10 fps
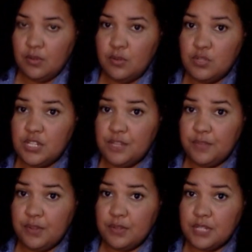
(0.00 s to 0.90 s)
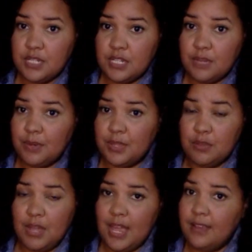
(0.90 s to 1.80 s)
who's difficult to deal with.
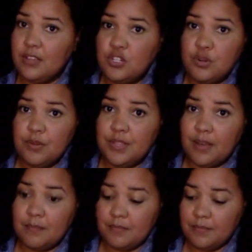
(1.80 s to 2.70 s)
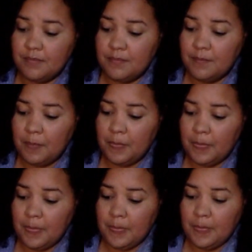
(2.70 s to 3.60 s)
You can't control them.
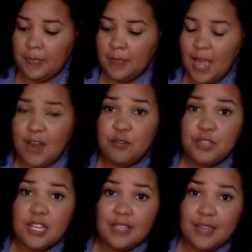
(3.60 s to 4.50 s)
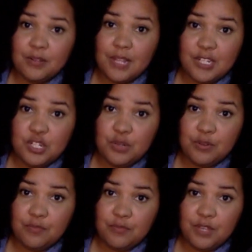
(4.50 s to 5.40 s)
I don't think they'd let
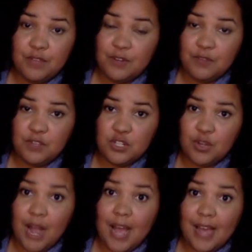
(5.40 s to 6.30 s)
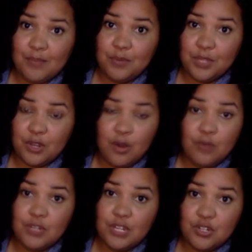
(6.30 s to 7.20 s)
you even if you tried, with their
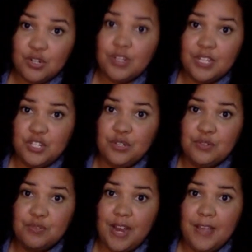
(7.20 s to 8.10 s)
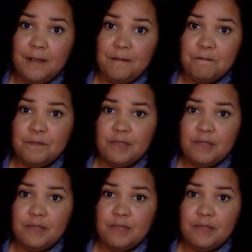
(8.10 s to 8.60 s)
own control issues, right?